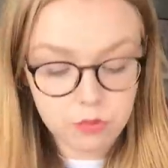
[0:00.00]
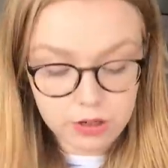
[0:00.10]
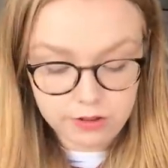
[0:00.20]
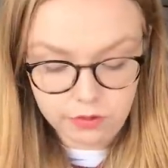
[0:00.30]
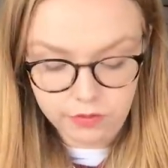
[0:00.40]

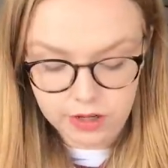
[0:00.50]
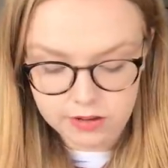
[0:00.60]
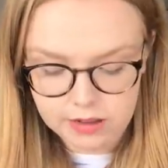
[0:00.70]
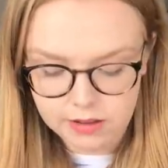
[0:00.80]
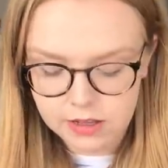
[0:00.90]
persuasive
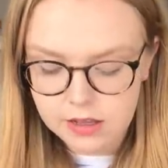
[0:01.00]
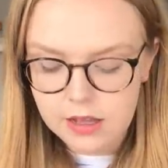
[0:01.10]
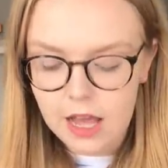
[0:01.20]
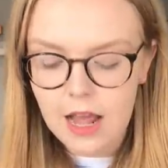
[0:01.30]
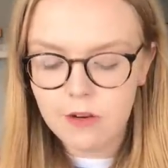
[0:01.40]
devices.
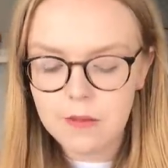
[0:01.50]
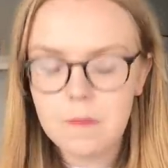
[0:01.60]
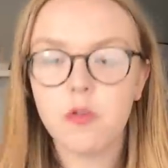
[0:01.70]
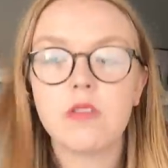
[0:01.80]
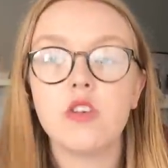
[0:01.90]

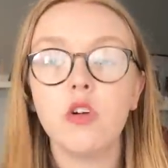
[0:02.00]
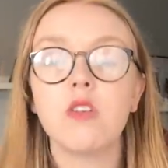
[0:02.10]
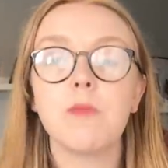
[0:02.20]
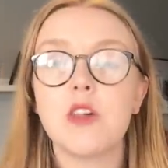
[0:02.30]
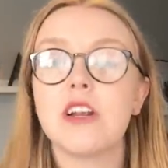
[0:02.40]
Remember, it's a
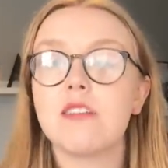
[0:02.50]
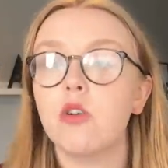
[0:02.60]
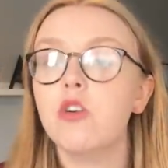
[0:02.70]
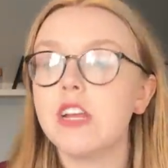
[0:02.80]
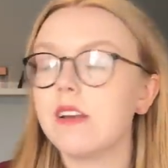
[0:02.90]
non-specialist
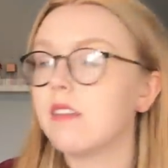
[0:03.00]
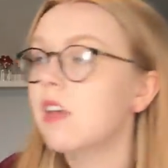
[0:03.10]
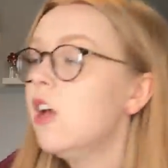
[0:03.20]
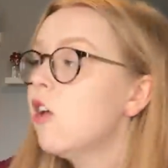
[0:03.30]
audience,